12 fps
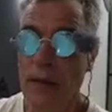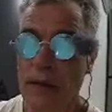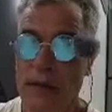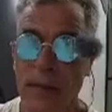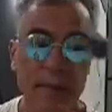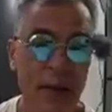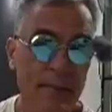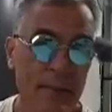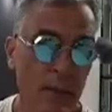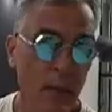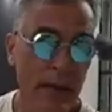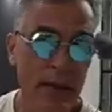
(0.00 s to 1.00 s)
sometimes
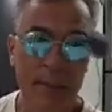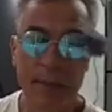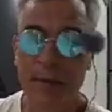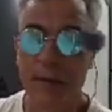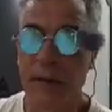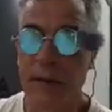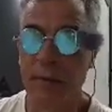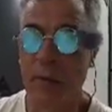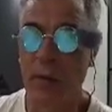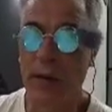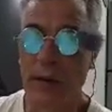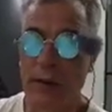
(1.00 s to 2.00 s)
I'd wake up at 3 in the
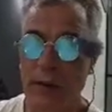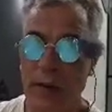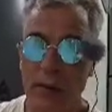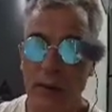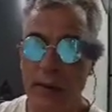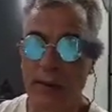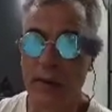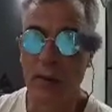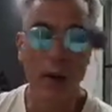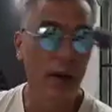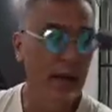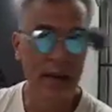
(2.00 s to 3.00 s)
morning and get ready for a walk.